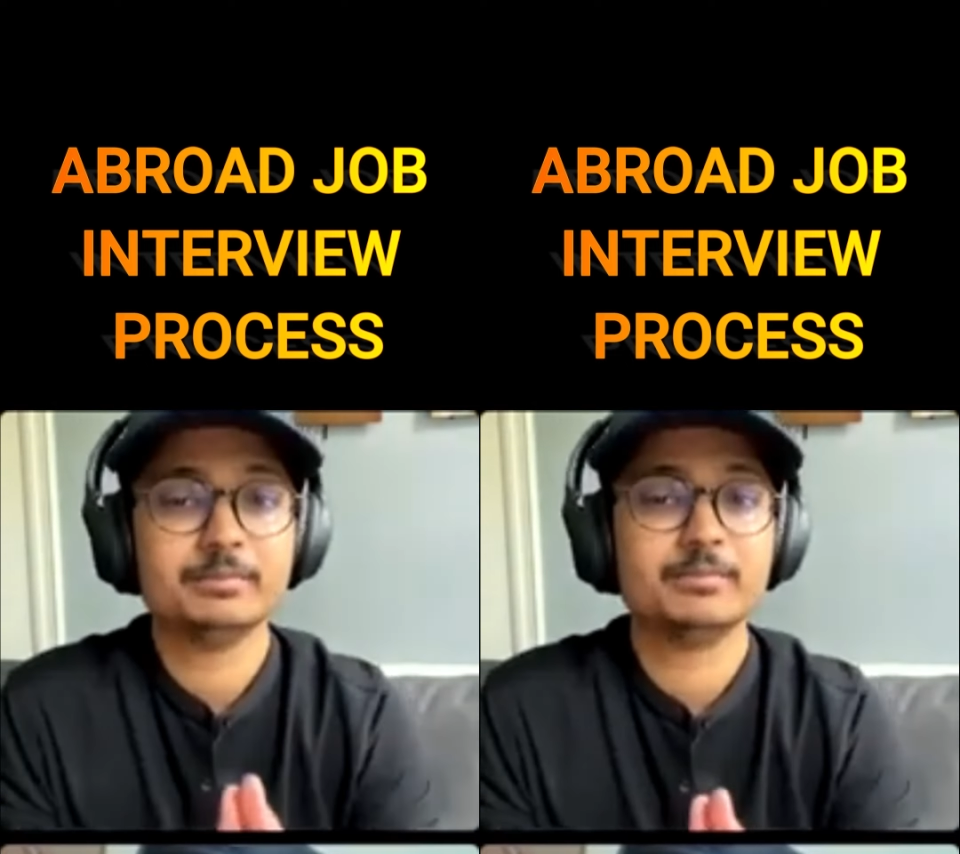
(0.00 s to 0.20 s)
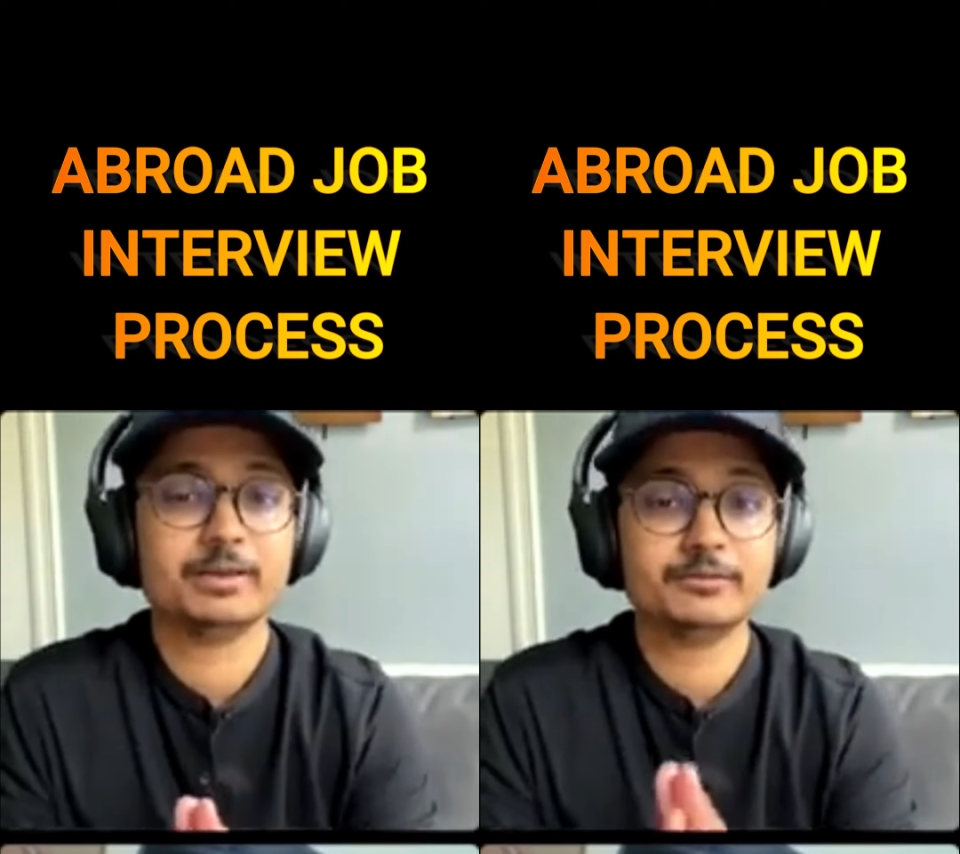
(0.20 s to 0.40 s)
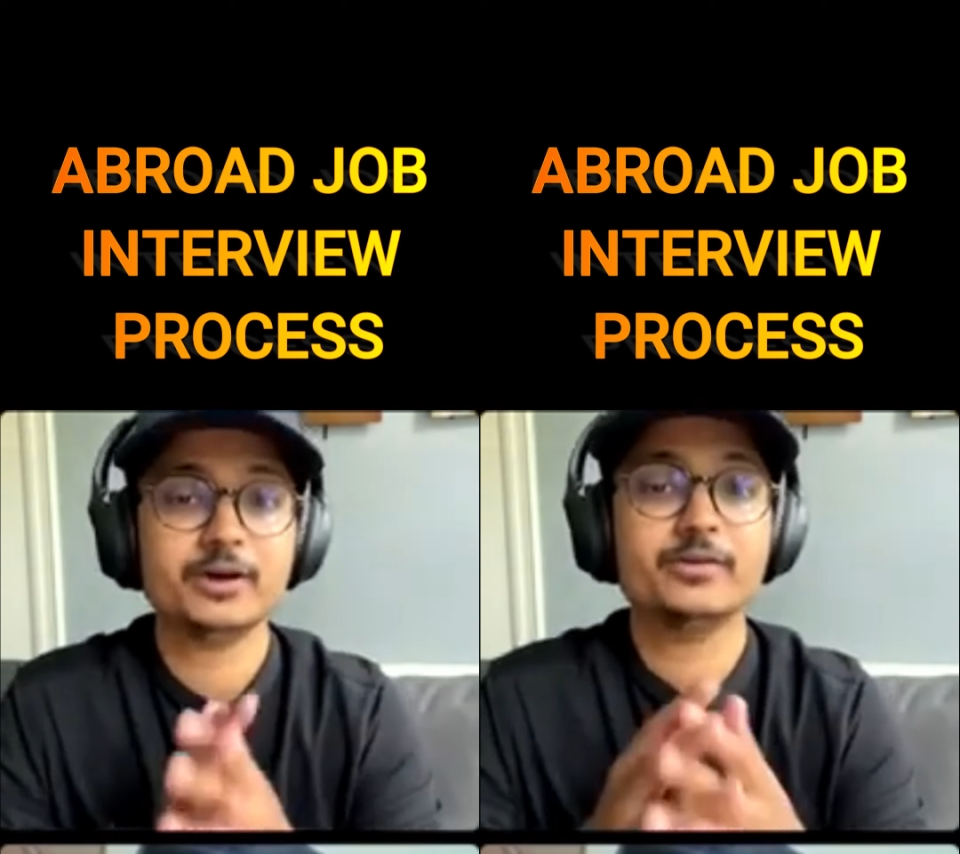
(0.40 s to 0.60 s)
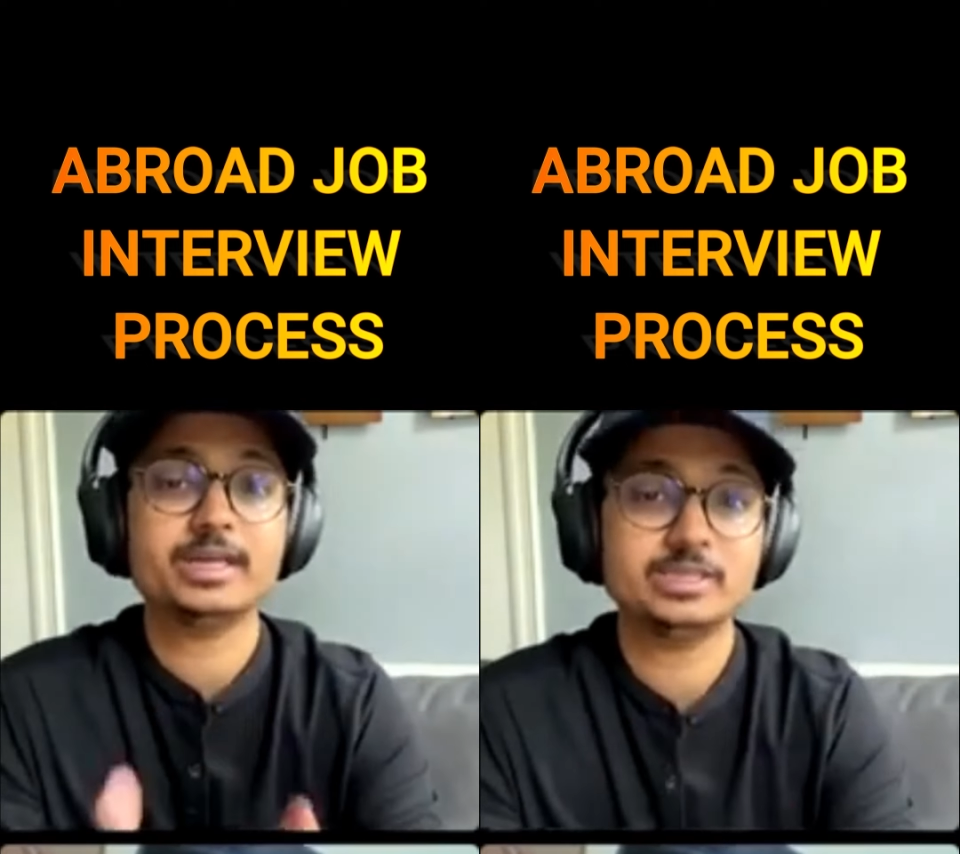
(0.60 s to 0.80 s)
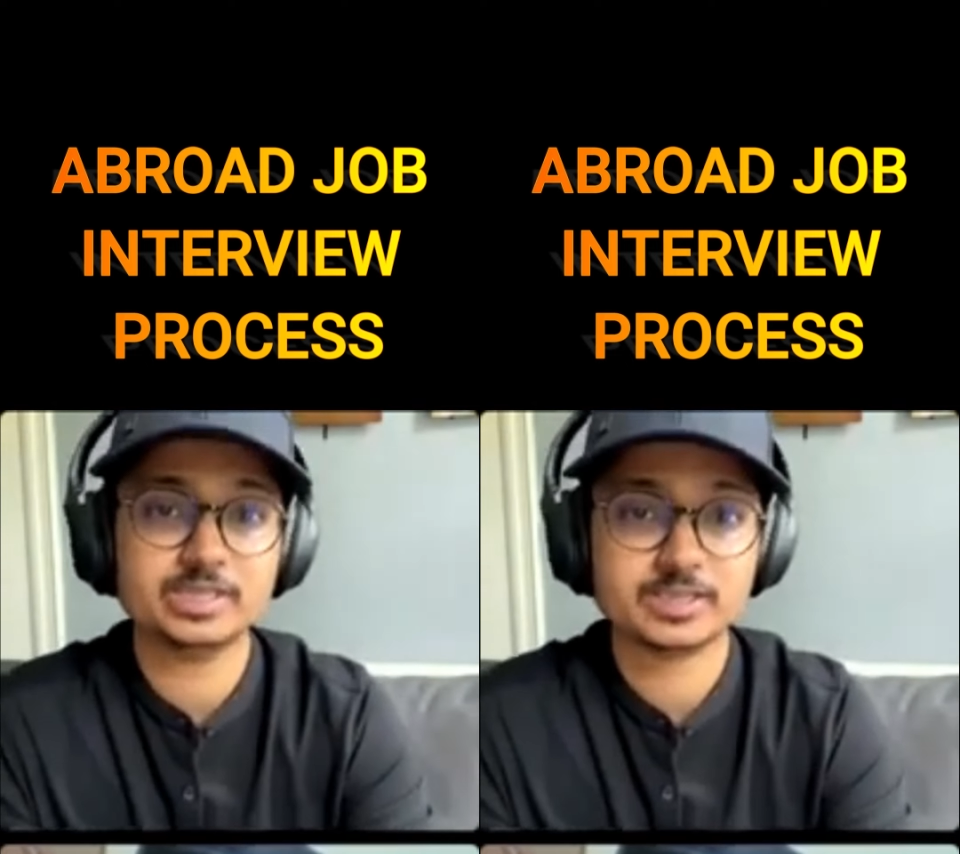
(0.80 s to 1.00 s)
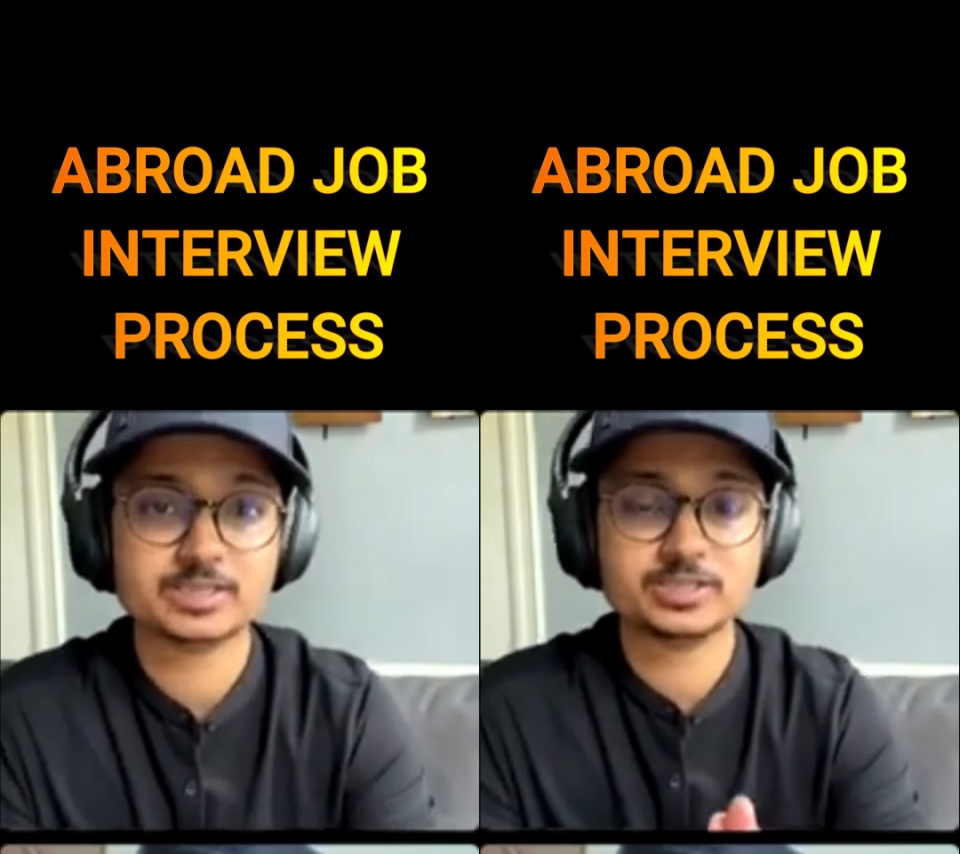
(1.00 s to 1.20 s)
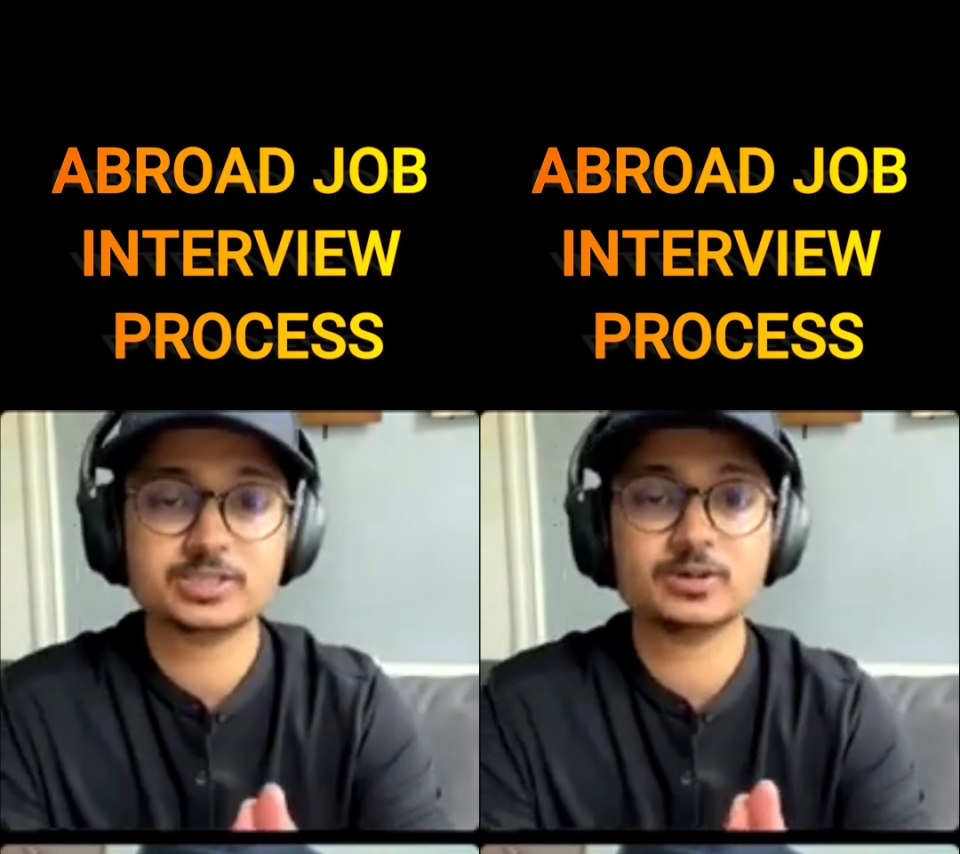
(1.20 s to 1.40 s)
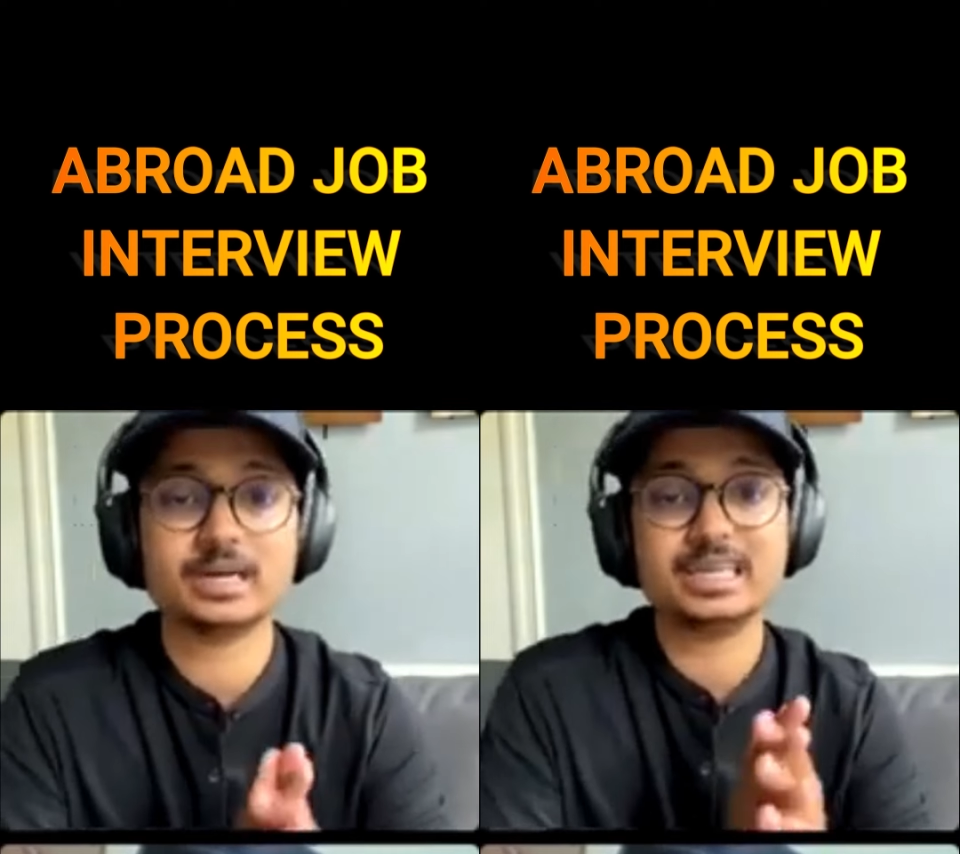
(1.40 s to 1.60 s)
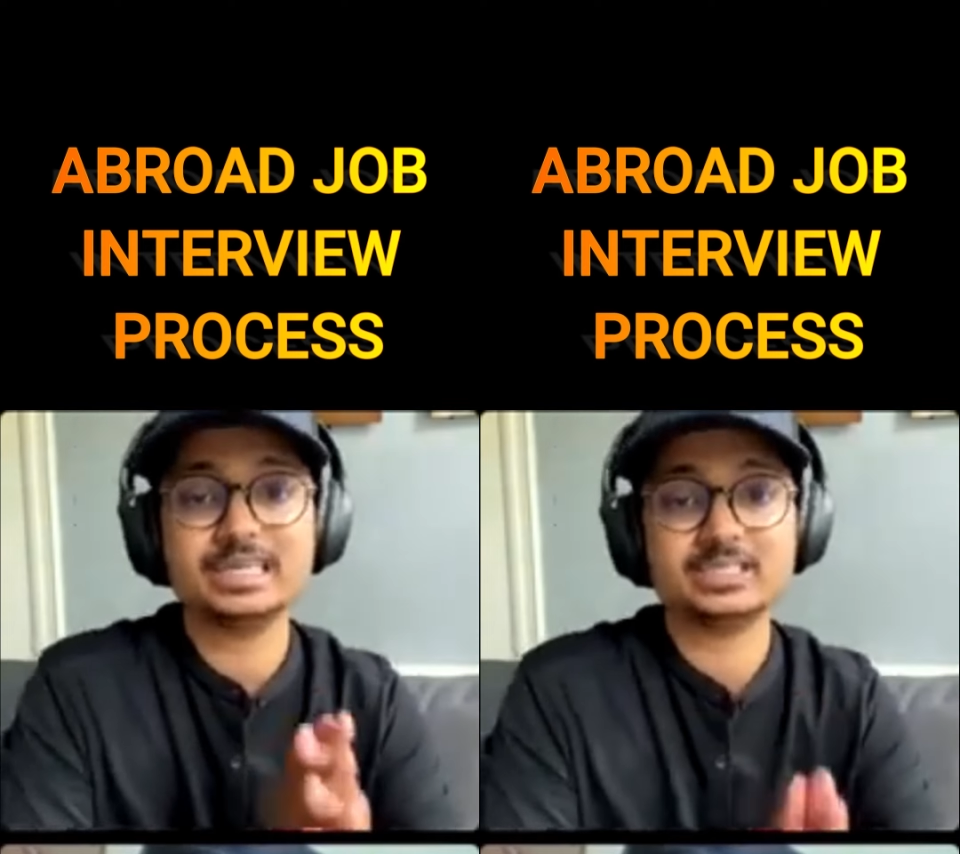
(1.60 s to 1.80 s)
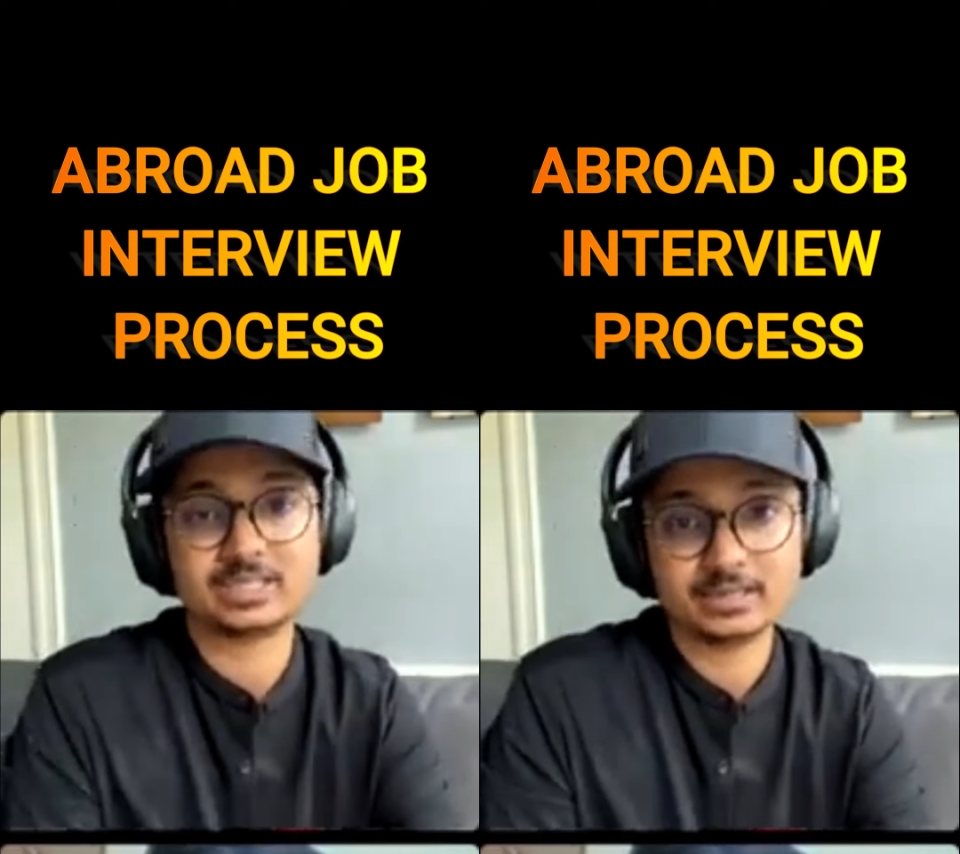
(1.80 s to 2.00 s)
But if you have done justice to at
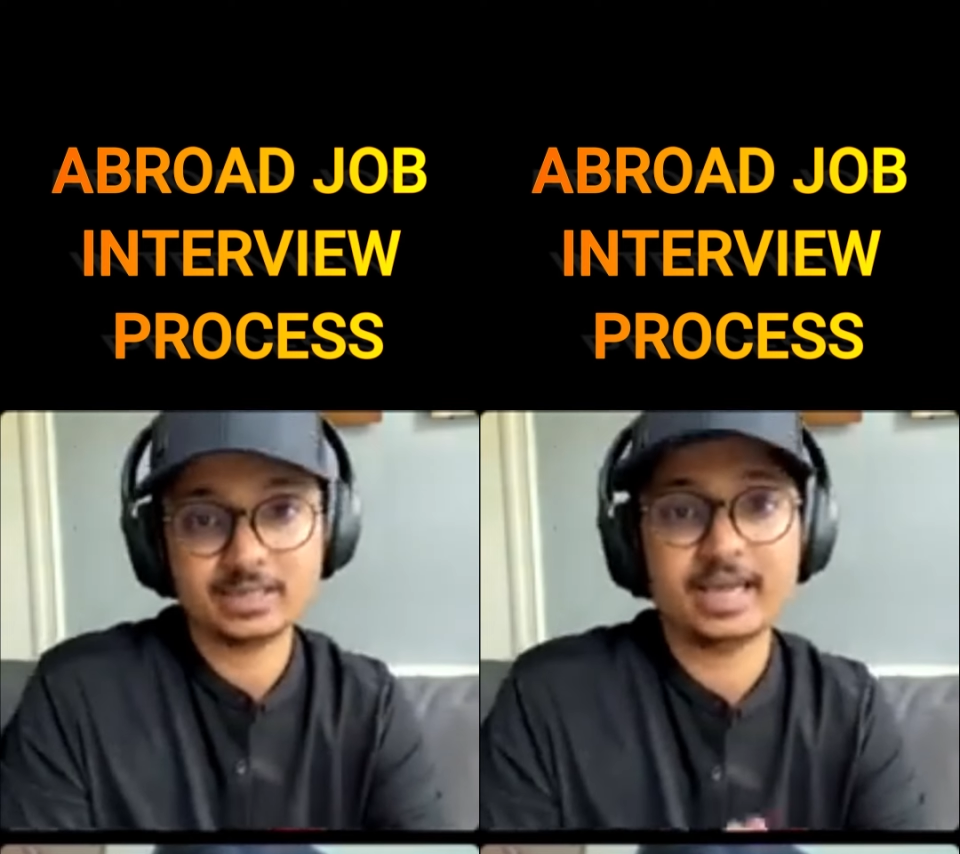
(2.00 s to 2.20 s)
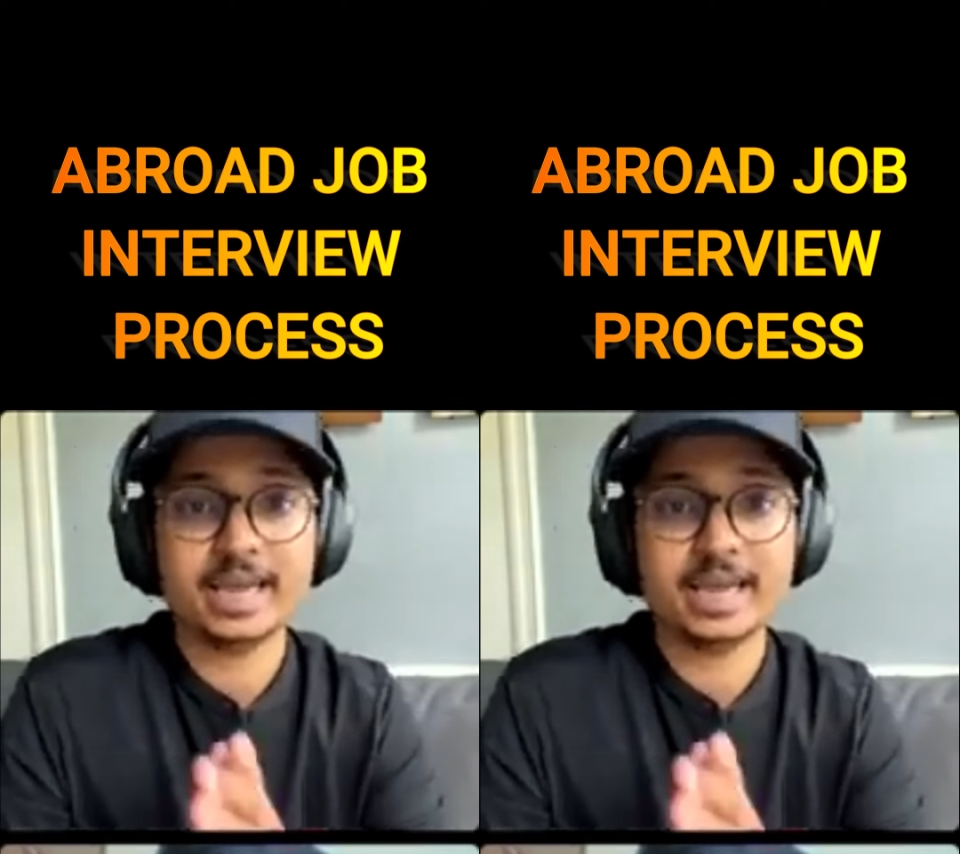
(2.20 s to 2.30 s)
least